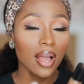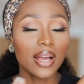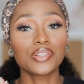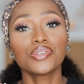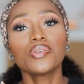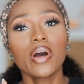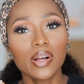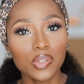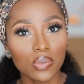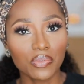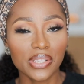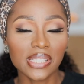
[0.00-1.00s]
I don't know how
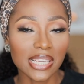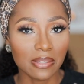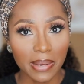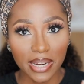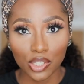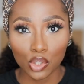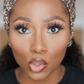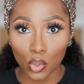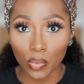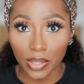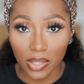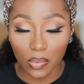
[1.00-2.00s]
Too Faced has managed to
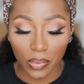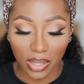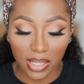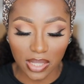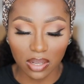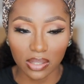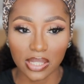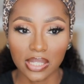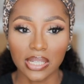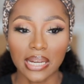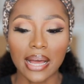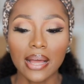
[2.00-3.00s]
do it with this
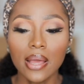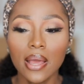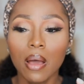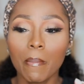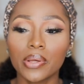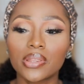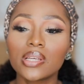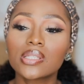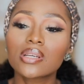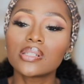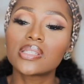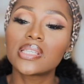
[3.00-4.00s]
concealer, but this
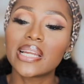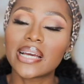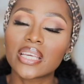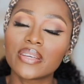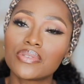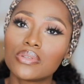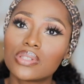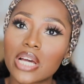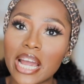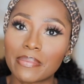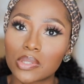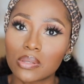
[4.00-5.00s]
concealer gives you
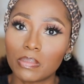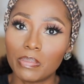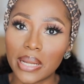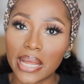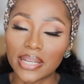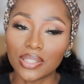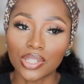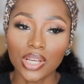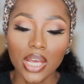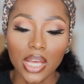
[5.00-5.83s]
time to blend.